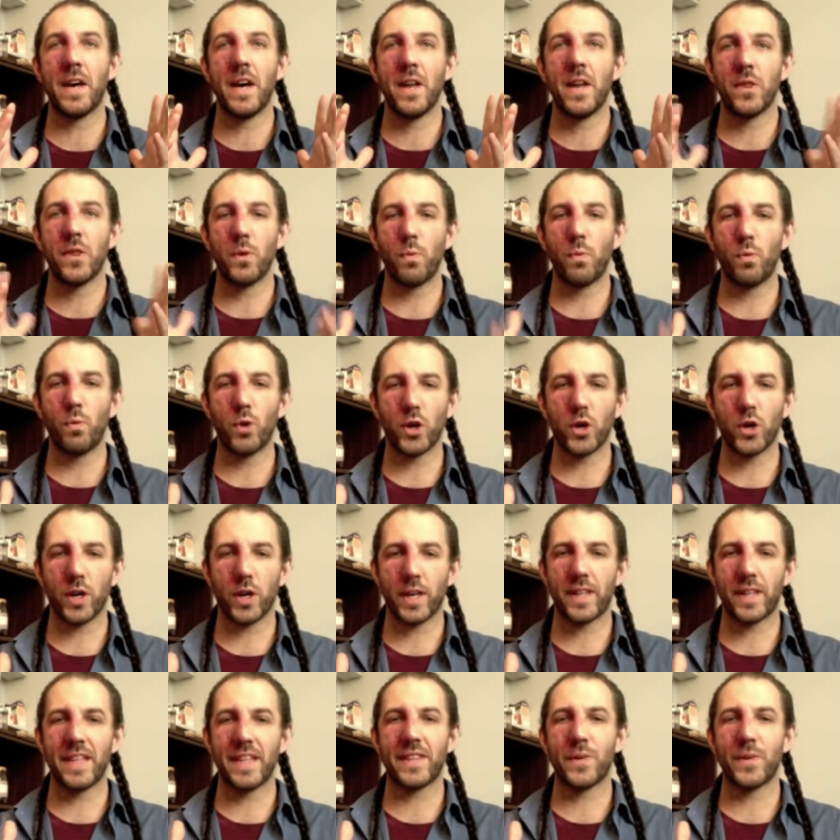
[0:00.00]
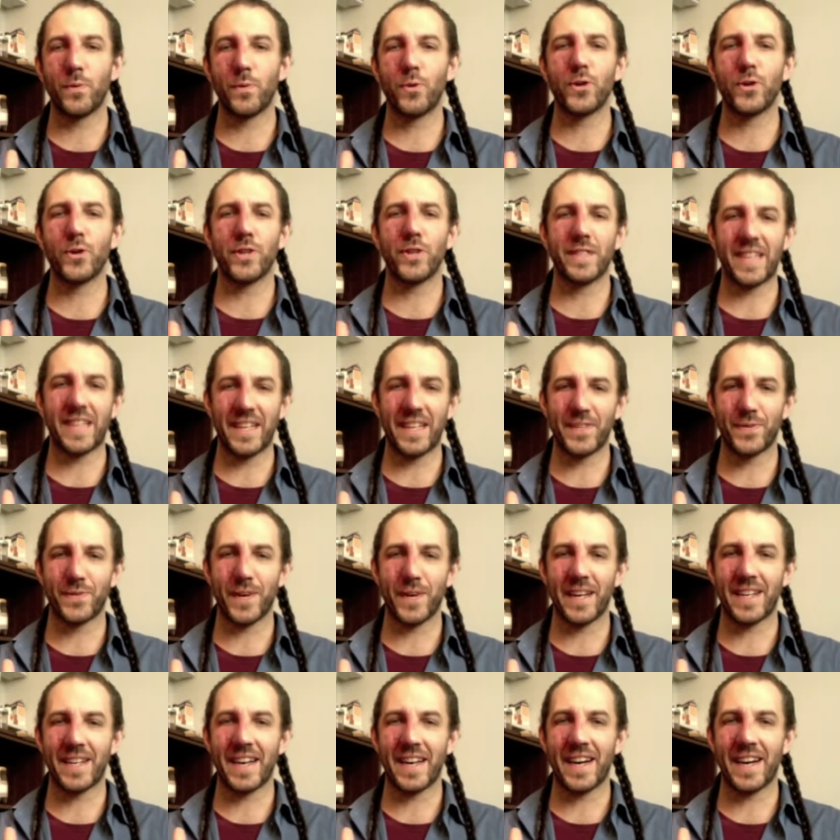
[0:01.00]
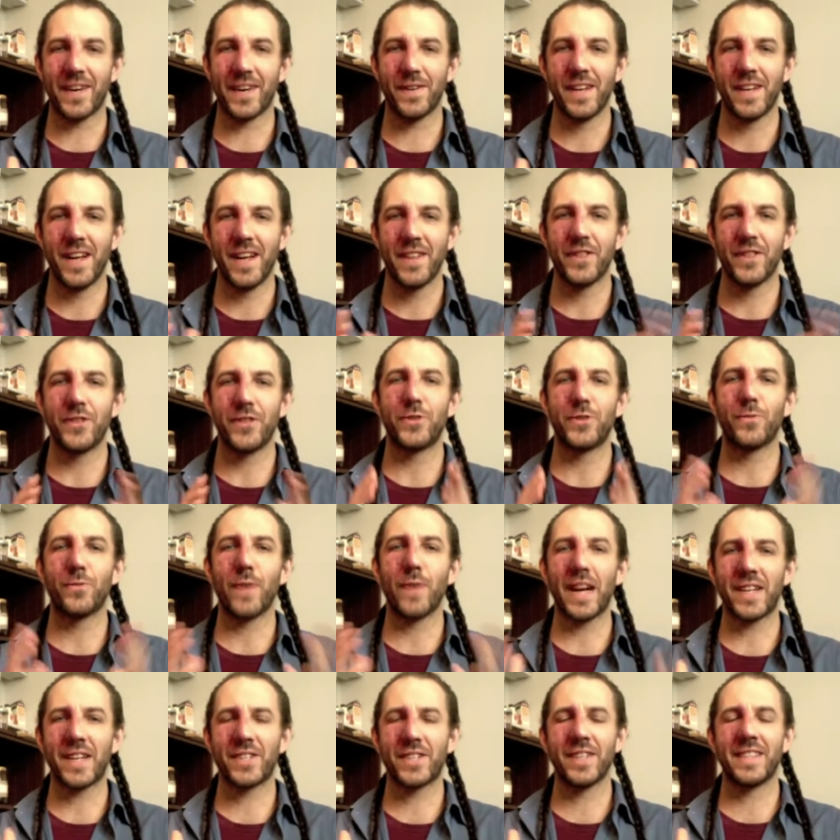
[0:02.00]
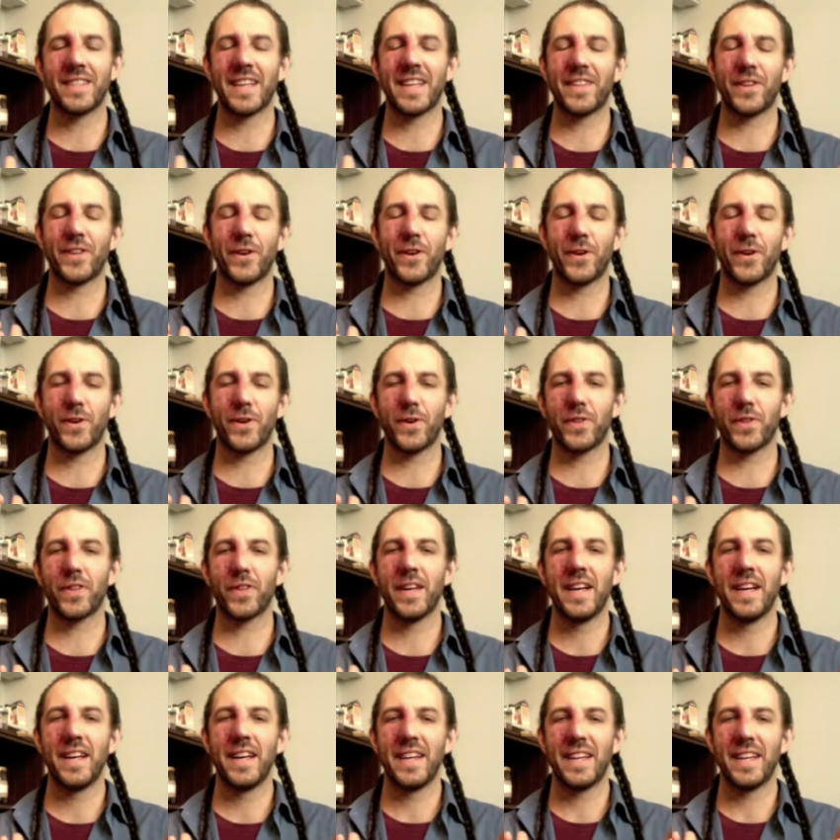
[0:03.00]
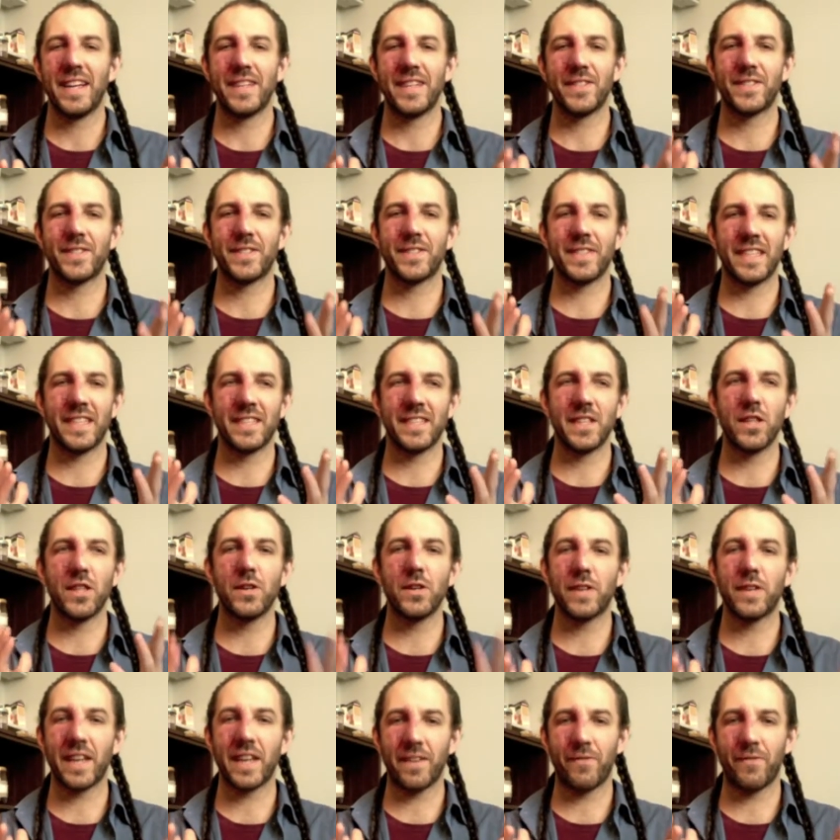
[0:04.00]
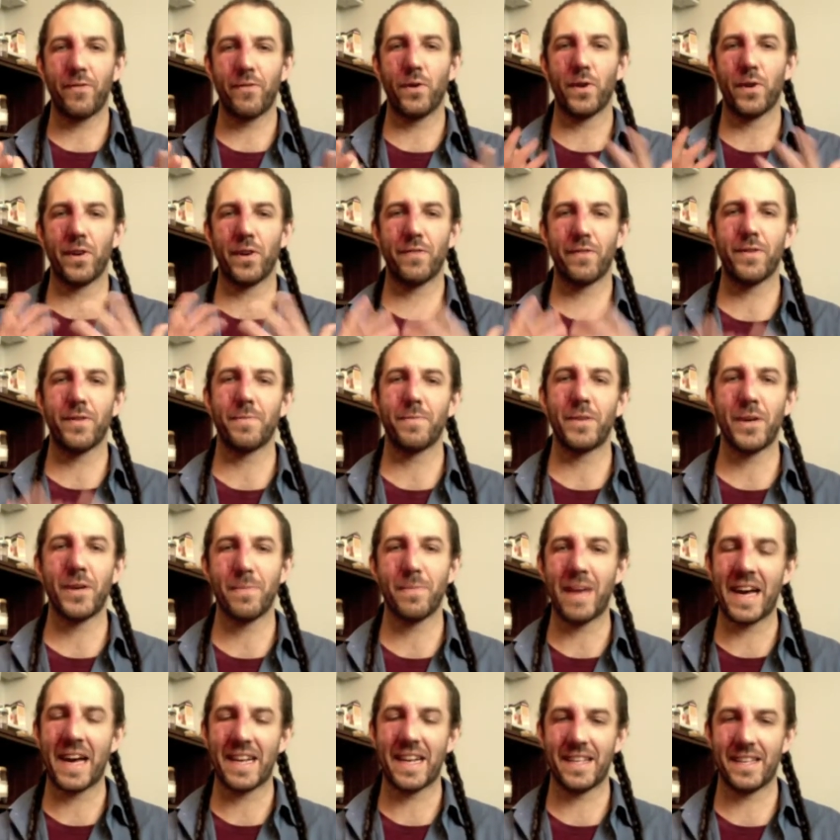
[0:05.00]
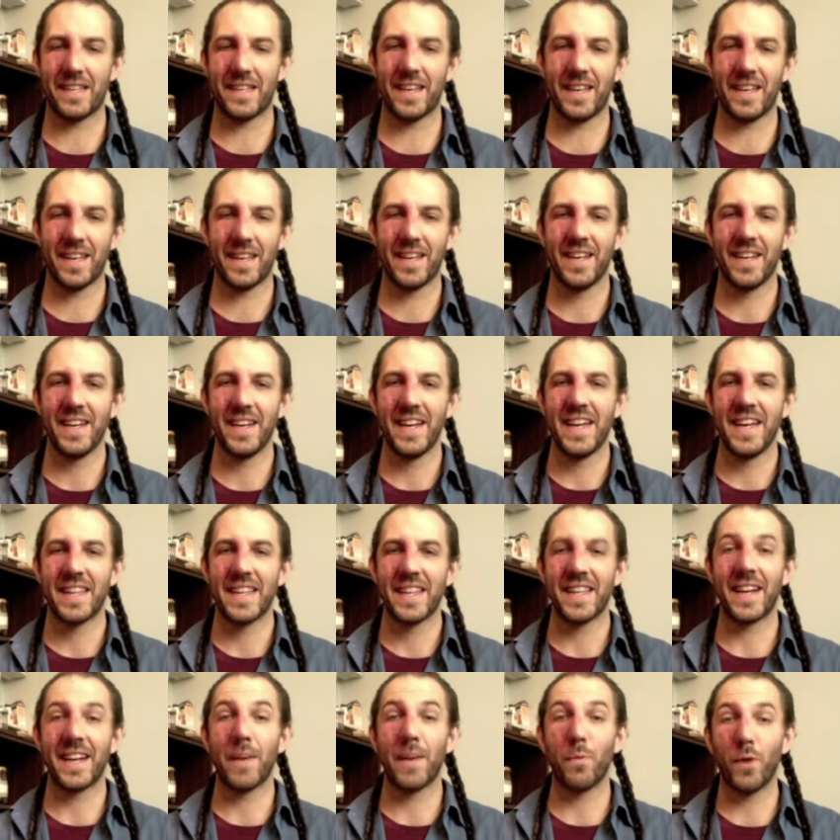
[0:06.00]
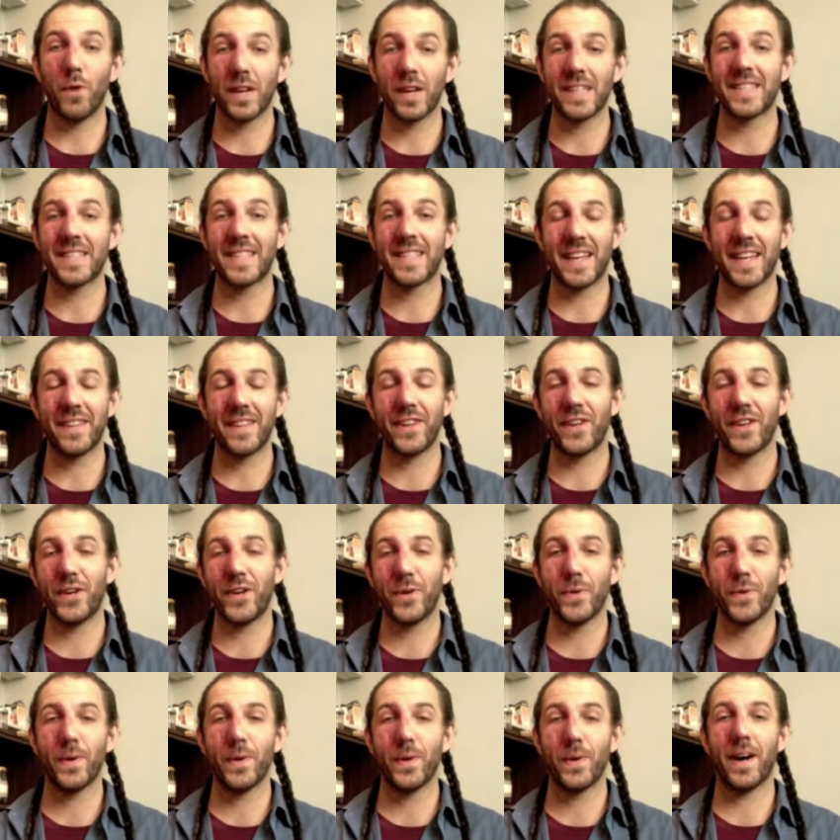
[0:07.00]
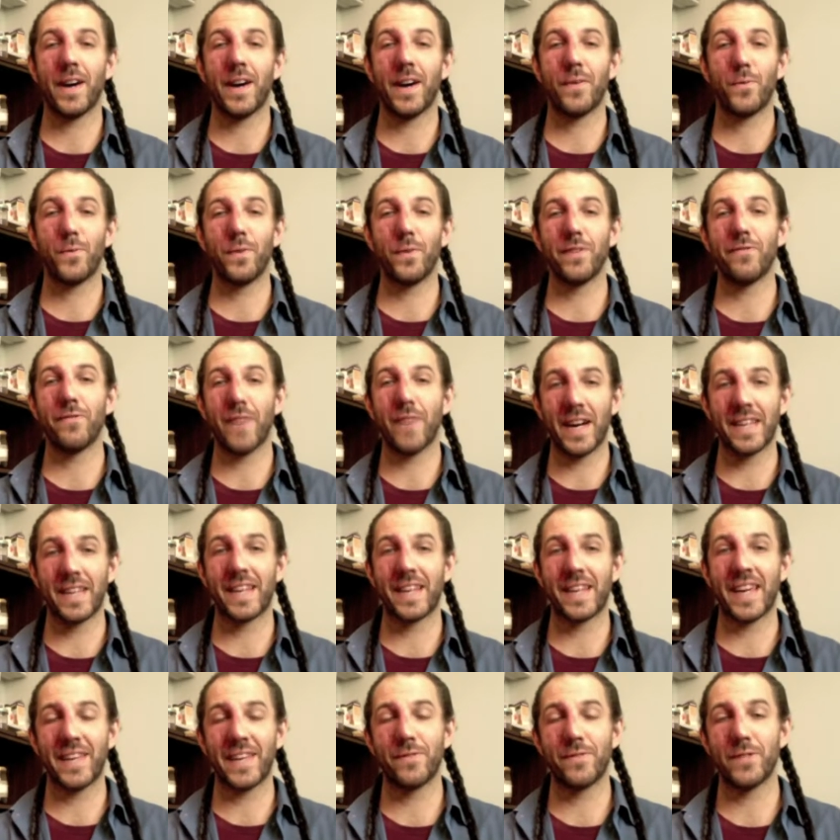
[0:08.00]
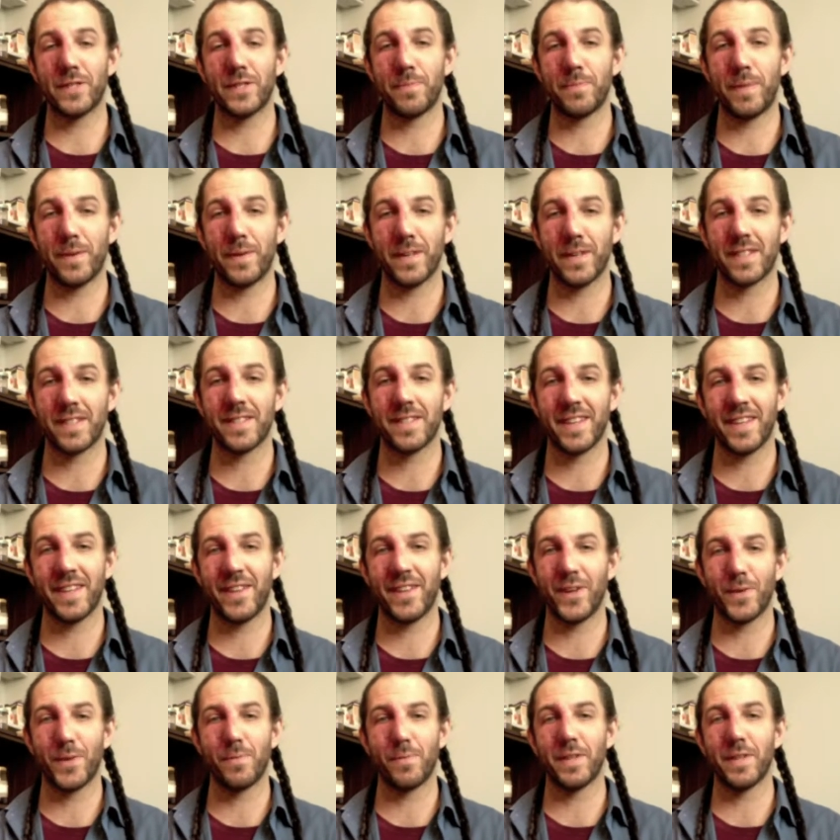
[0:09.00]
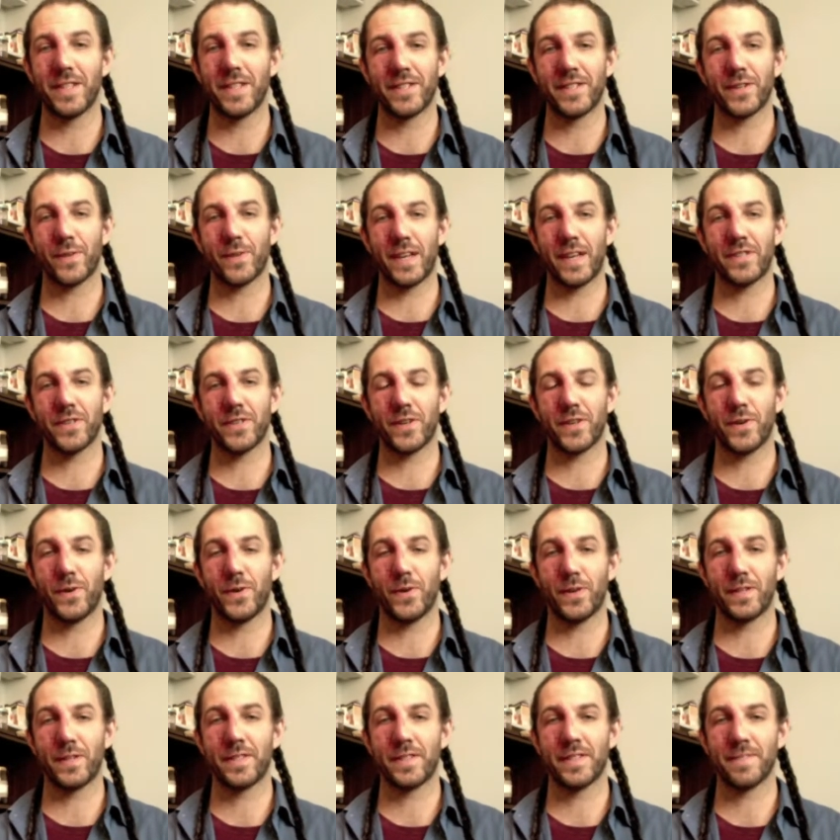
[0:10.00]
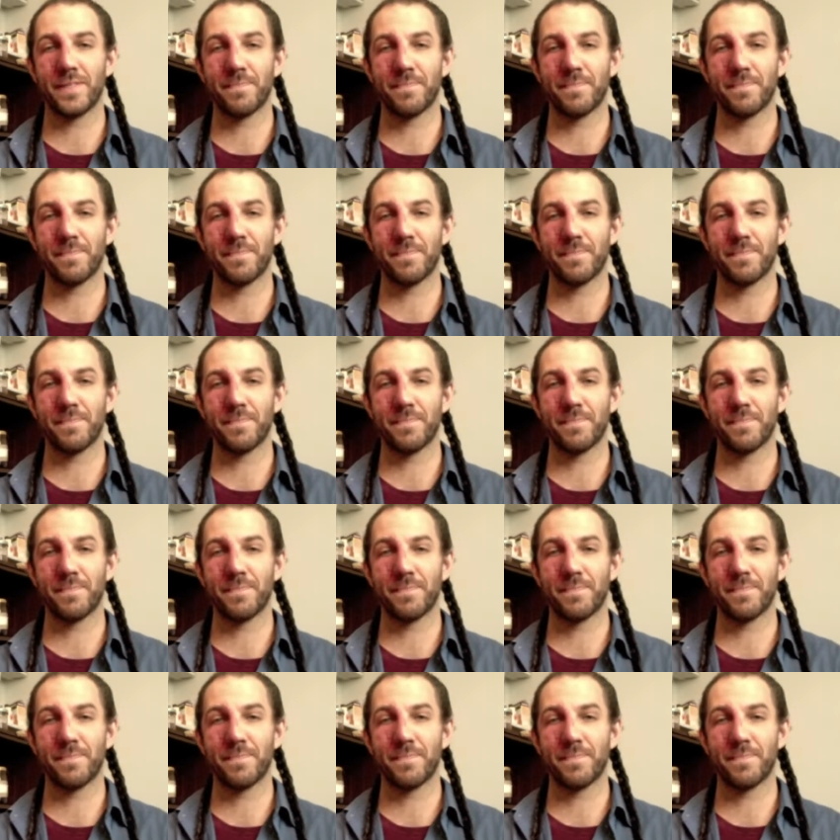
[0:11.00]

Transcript: work that the world needs right now, the direction that the earth is looking for from humanity, then I want to say that you will find kindred spirits in the Herbal Integration Course.